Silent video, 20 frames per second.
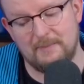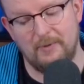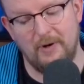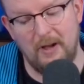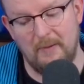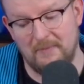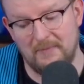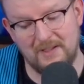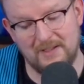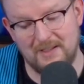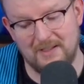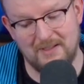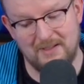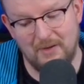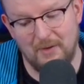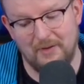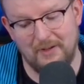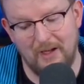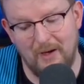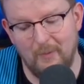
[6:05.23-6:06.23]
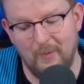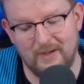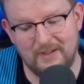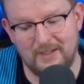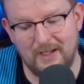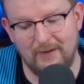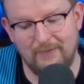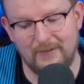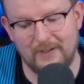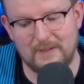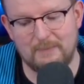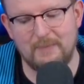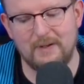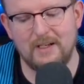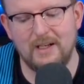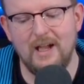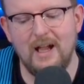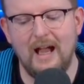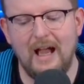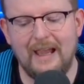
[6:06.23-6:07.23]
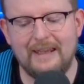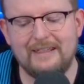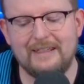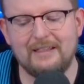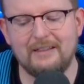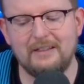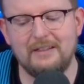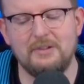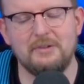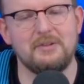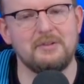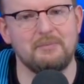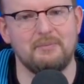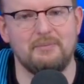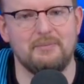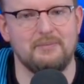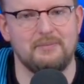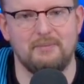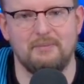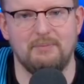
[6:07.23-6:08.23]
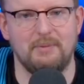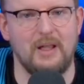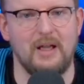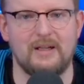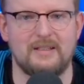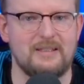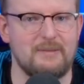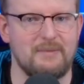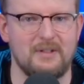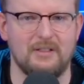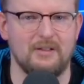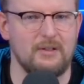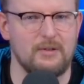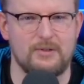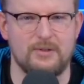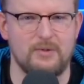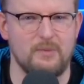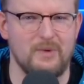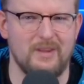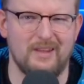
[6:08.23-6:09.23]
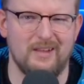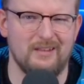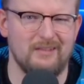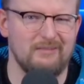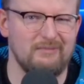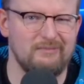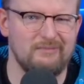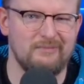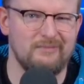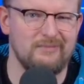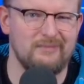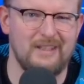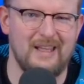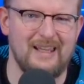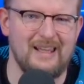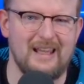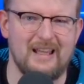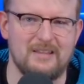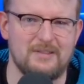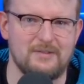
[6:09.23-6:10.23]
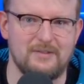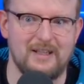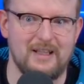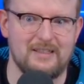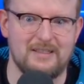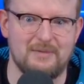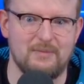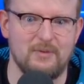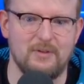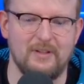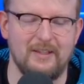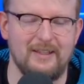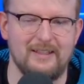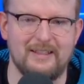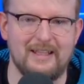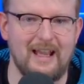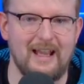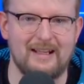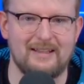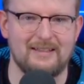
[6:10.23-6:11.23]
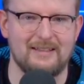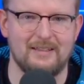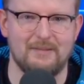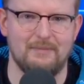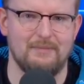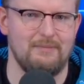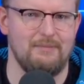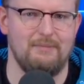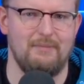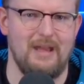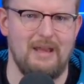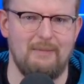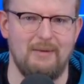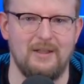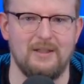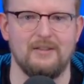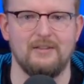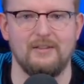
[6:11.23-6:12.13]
problem because it's only got 1 toughness. But ideally you can block something larger with it, I guess, or get some early attacks in, maybe.